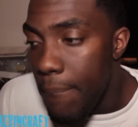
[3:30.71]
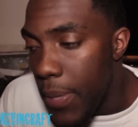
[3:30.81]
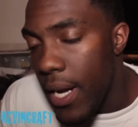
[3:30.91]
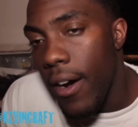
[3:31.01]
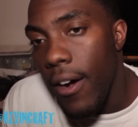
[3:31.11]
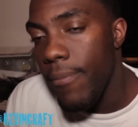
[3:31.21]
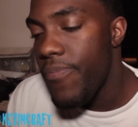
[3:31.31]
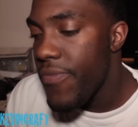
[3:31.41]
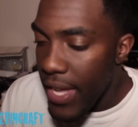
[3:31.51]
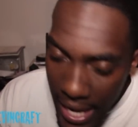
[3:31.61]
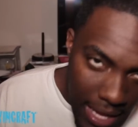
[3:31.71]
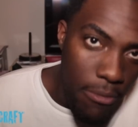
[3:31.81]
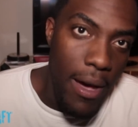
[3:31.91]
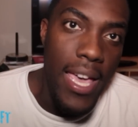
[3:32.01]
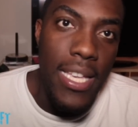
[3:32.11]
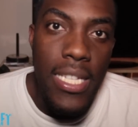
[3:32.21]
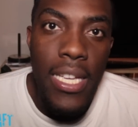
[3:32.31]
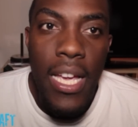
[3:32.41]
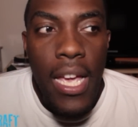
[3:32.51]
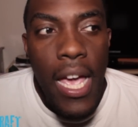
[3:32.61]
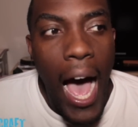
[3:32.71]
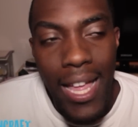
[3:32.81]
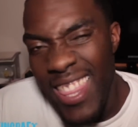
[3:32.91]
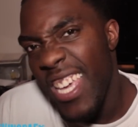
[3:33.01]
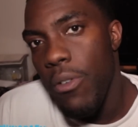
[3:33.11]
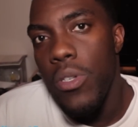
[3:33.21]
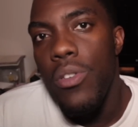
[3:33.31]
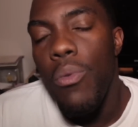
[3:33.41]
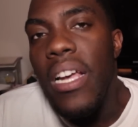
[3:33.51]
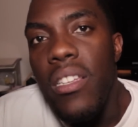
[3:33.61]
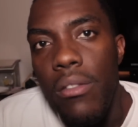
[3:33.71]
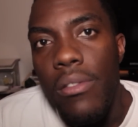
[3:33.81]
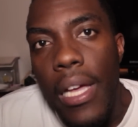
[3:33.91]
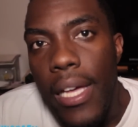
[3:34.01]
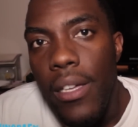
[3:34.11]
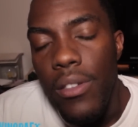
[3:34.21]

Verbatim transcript: But, uh, anyways, I think it was a racial thing.